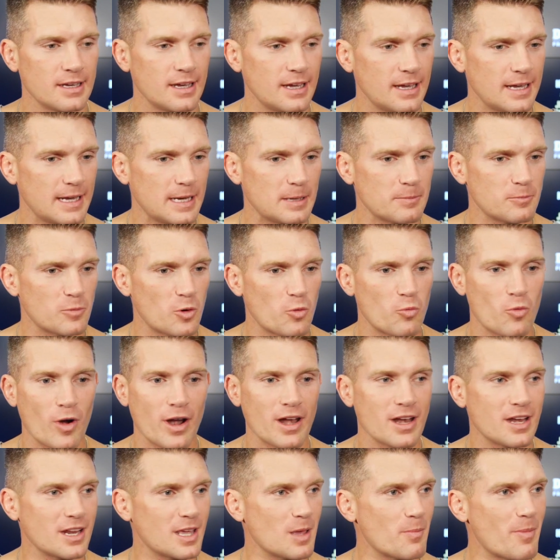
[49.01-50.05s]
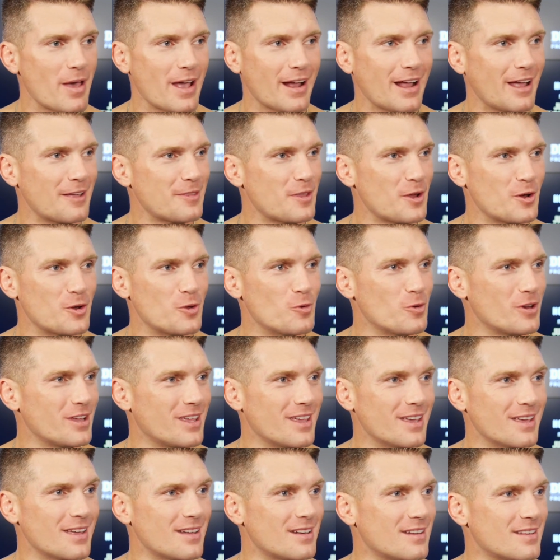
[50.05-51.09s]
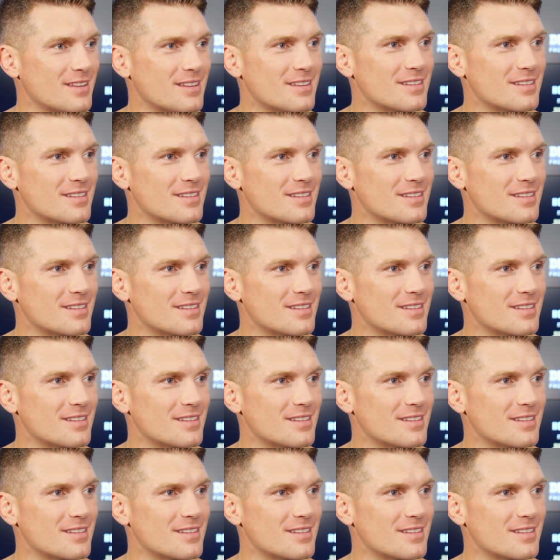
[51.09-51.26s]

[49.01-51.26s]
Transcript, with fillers: um, ready to get back out there and do it again.